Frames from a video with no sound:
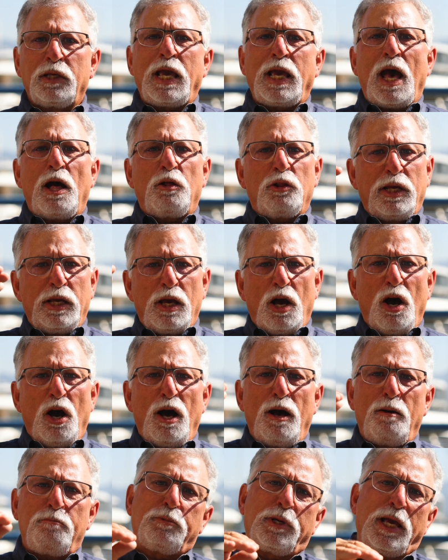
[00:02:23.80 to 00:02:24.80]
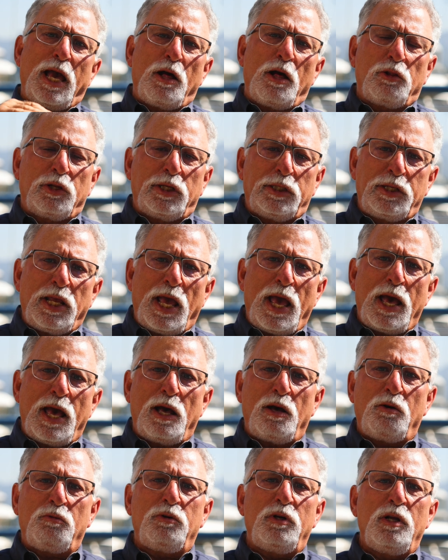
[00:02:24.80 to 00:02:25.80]
galley up, galley
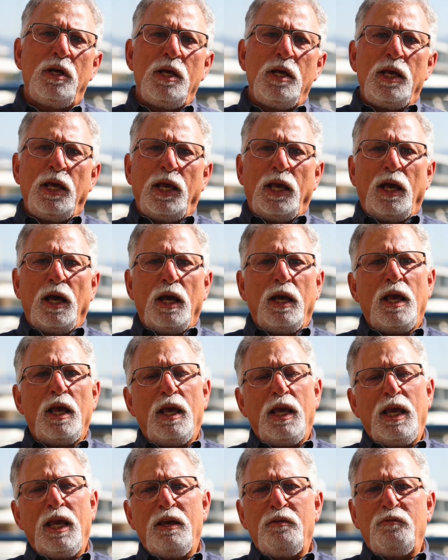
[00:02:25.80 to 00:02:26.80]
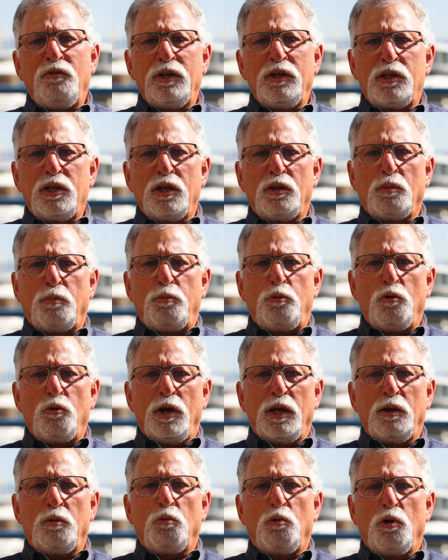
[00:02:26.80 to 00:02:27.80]
down, even to the
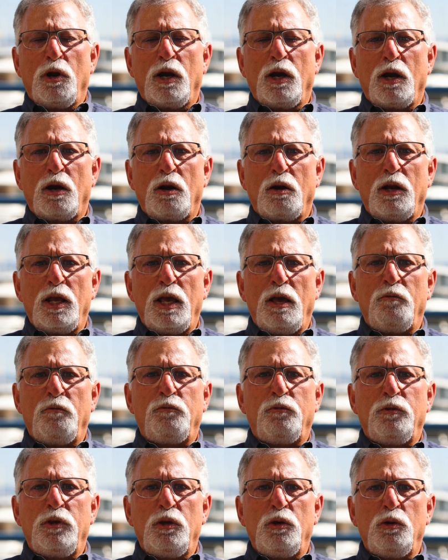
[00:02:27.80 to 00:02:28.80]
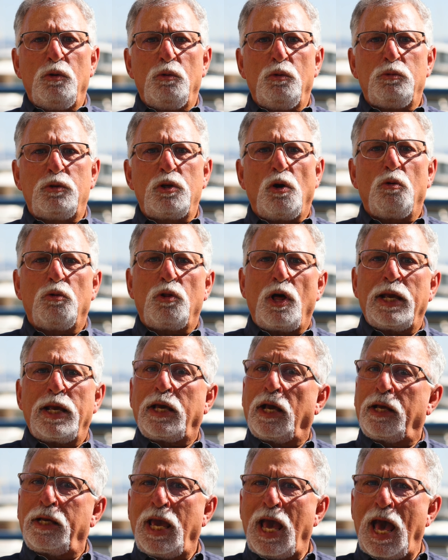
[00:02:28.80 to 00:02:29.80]
point where if you don't
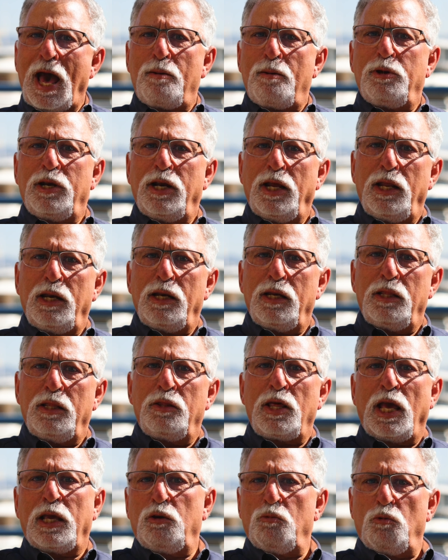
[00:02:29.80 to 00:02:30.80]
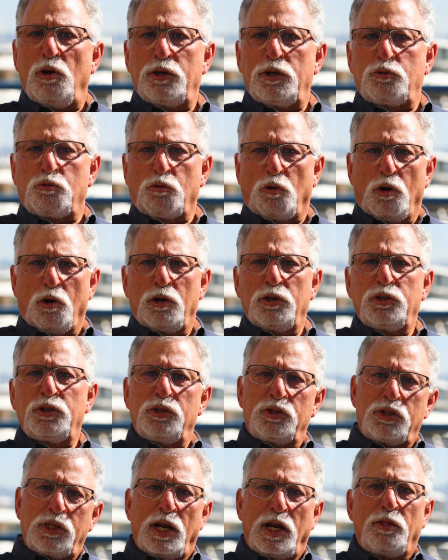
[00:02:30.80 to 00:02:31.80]
like a cabinet, that you want drawers
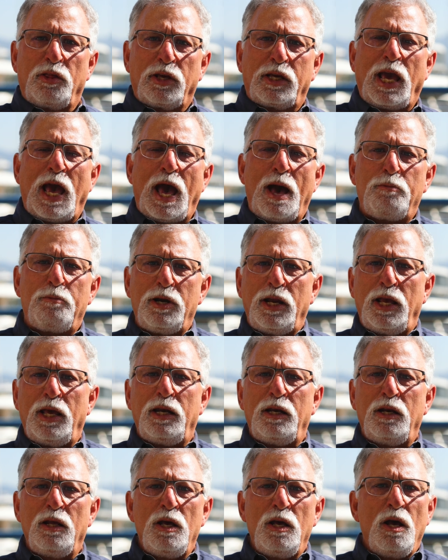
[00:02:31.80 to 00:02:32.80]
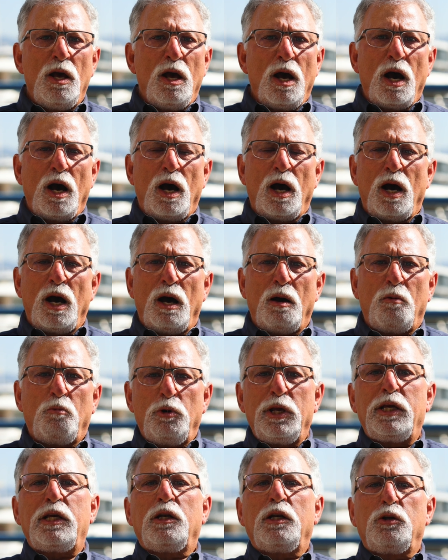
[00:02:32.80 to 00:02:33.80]
instead of a cabinet,
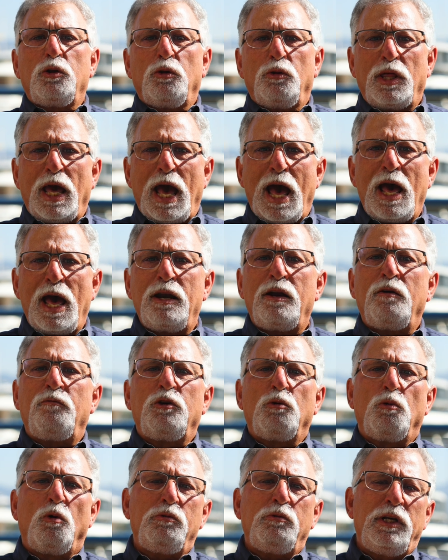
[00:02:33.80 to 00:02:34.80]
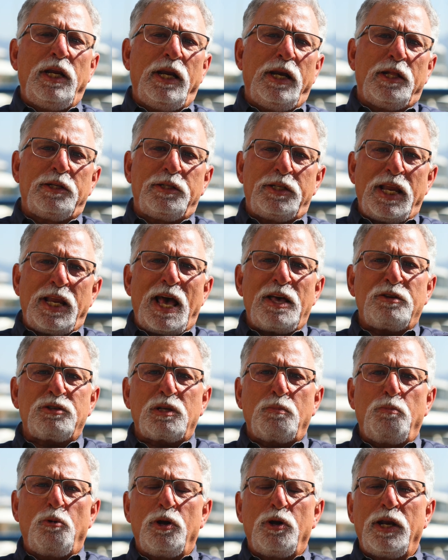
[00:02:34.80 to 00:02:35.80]
we can do that. If you need a
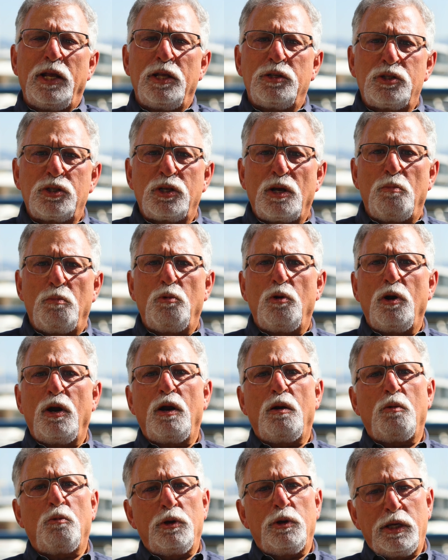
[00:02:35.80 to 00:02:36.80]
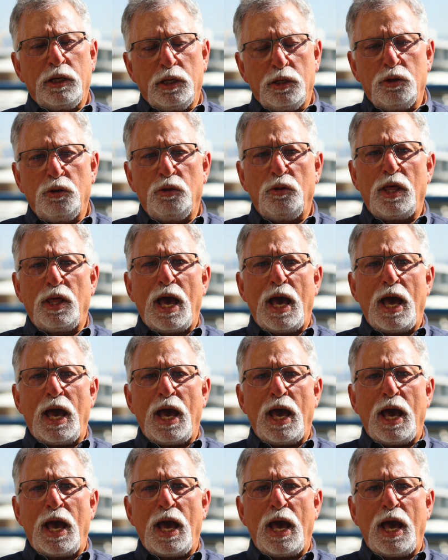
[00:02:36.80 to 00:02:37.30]
desk put in somewhere, we can do